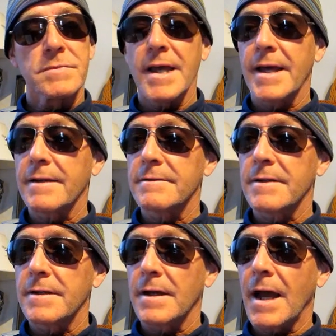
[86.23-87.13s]
And
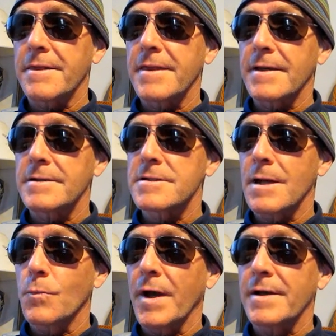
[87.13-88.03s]
I think in
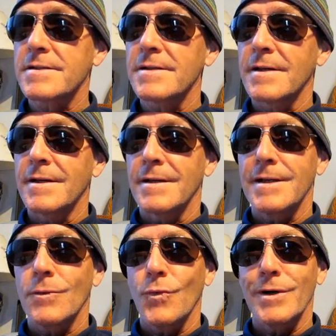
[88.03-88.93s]
some ways
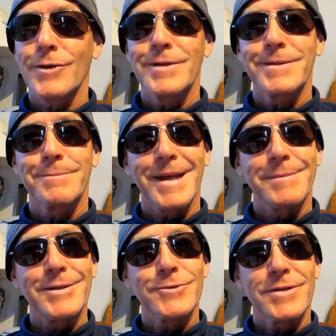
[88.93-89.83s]
it will
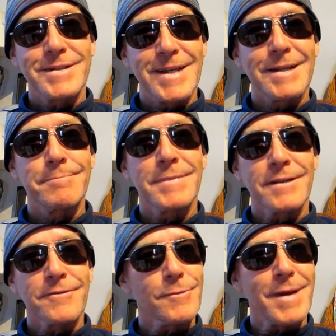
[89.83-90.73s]
maybe redeem
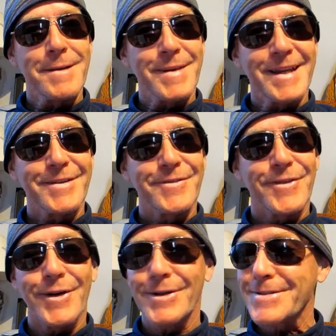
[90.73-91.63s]
me for my many
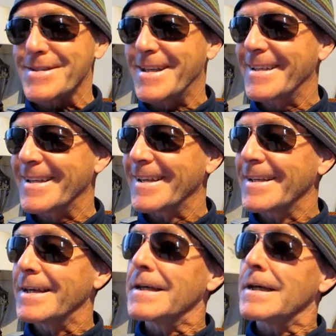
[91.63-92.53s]
faults.
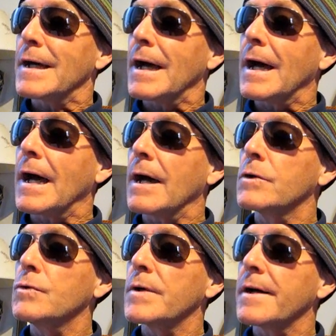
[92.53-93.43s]

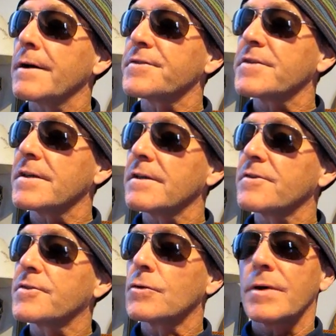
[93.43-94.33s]
Who else
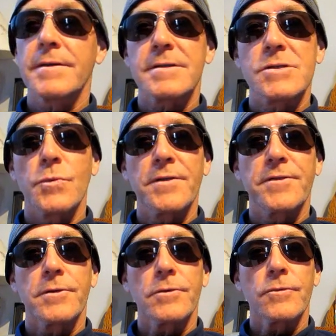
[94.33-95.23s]
is doing this with
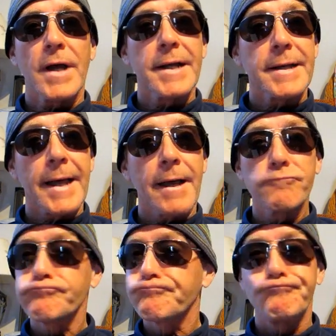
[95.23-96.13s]
you? Right
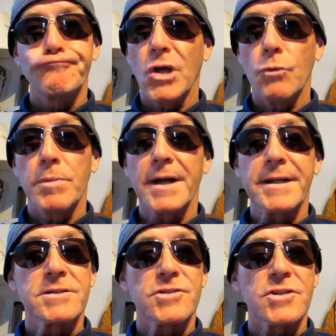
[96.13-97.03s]
now, nobody.
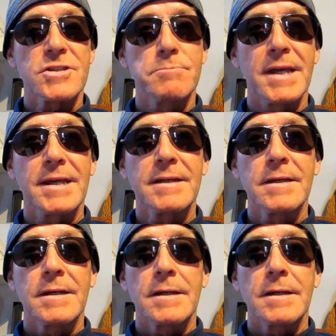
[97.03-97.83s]
It's just me.